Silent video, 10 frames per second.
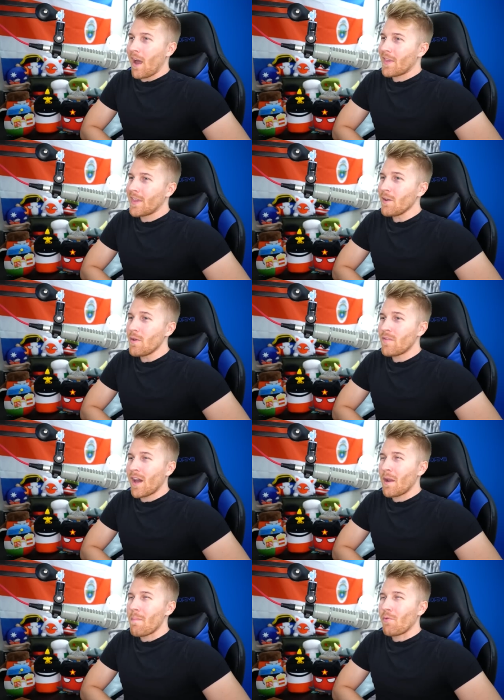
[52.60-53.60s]
I think we've
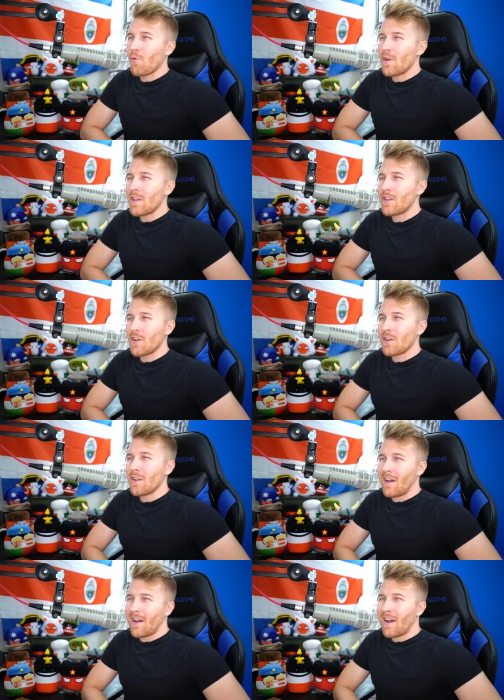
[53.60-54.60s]
got a pretty
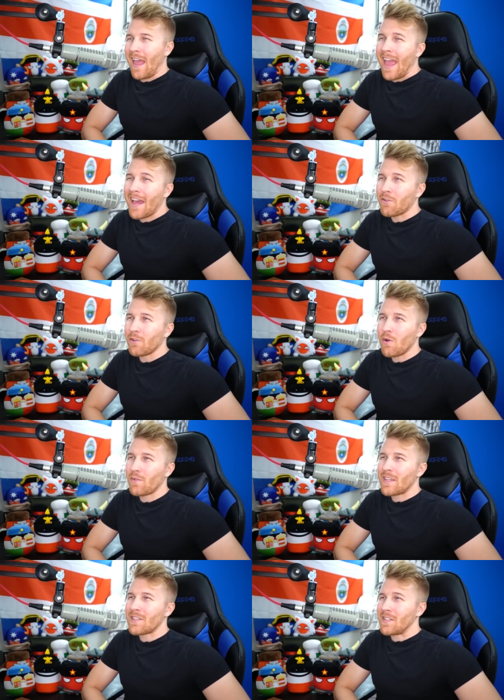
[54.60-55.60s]
good uh, handle
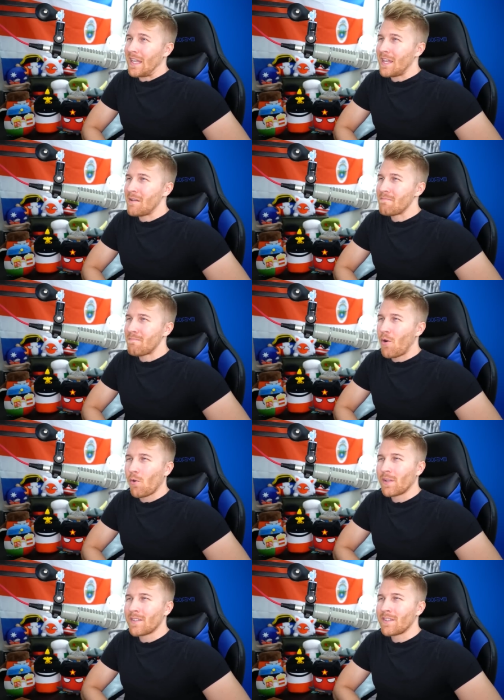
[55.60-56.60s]
over this in
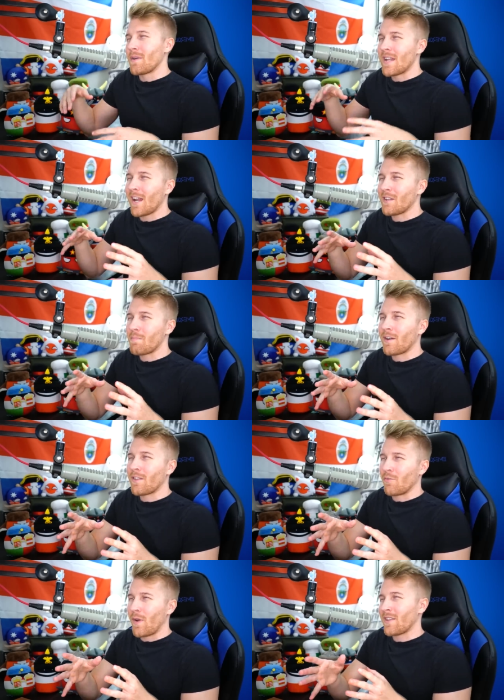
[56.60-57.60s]
Poland, but not compared
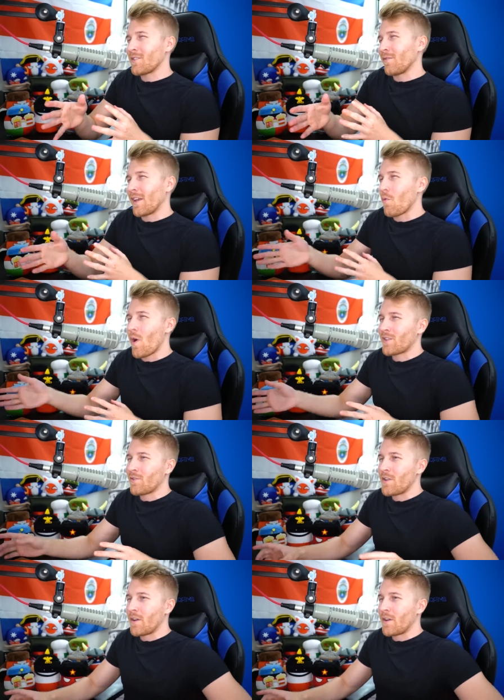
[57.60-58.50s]
to the rest of like Western